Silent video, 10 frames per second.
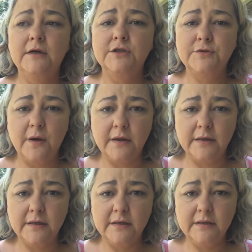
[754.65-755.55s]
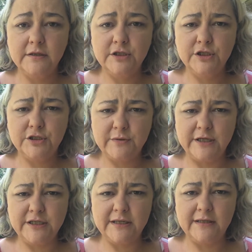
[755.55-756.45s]
shrunk to
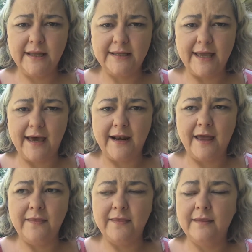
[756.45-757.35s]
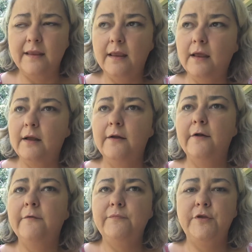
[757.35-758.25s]
stretch it like that? And,
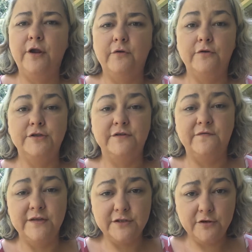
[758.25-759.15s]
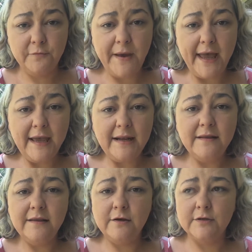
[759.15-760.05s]
there's the physical pain,
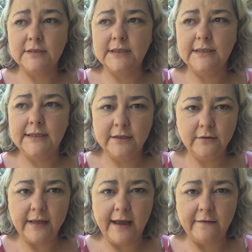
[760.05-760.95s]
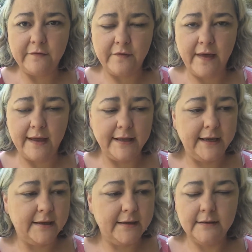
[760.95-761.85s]
and then there's the guilt after that.
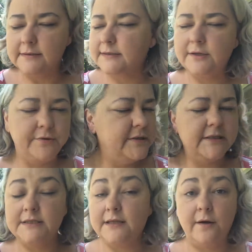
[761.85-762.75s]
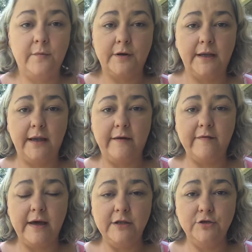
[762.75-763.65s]
So this is not working. I've
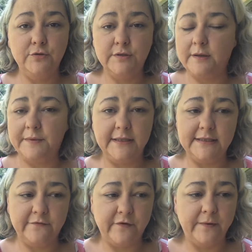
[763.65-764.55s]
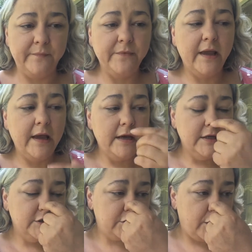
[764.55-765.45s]
got to do something different.
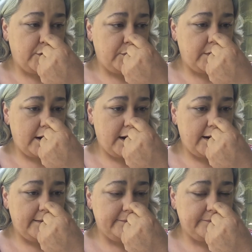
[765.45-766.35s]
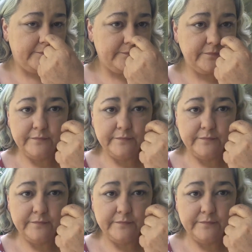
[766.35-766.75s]
So, I'm